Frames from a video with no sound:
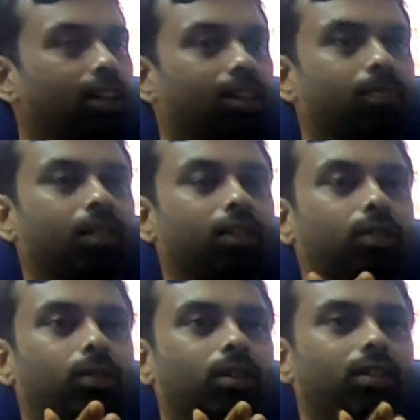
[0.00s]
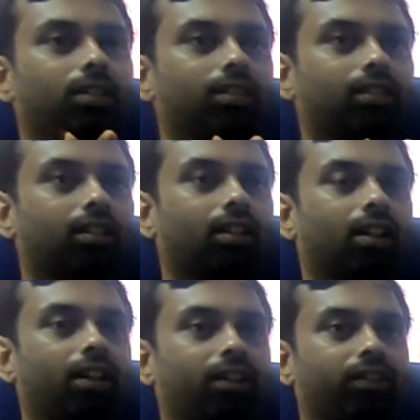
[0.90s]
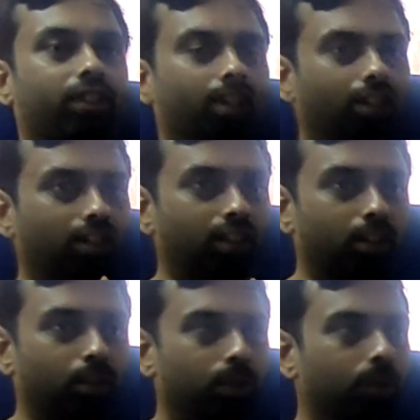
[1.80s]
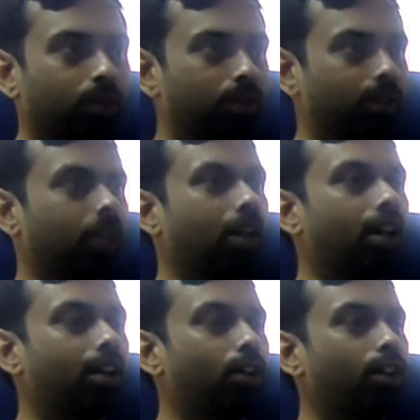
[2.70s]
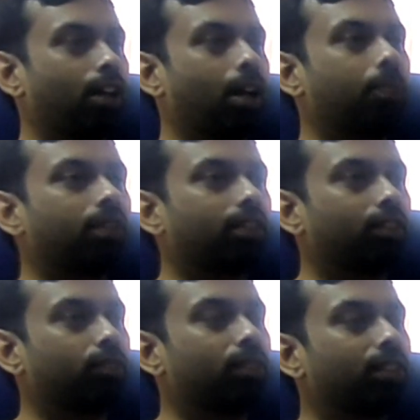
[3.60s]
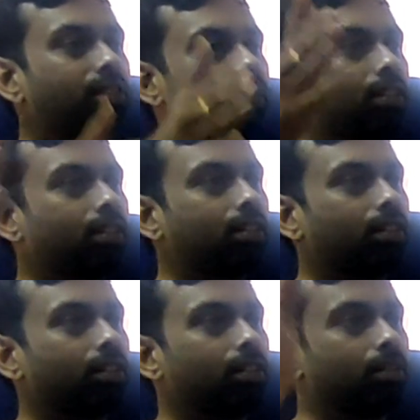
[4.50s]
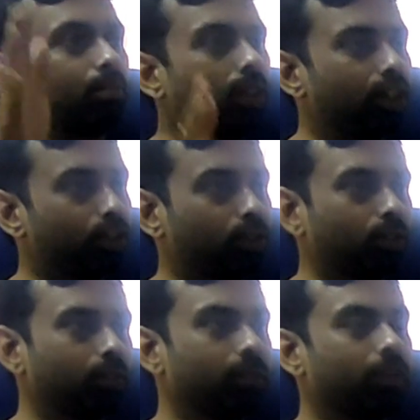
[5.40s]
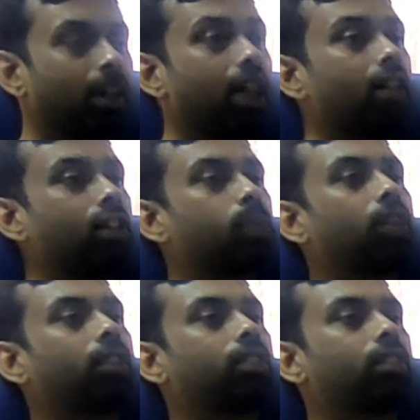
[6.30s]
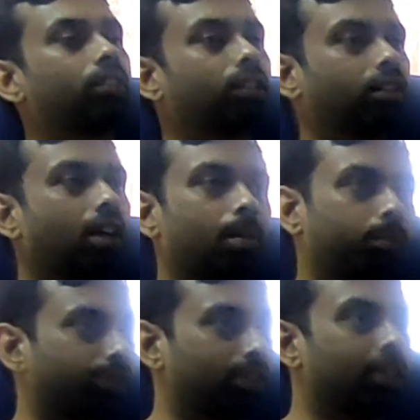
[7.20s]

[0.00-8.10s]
Like my students have created their own Android apps and they've placed it in Play Store and as well as in Apple.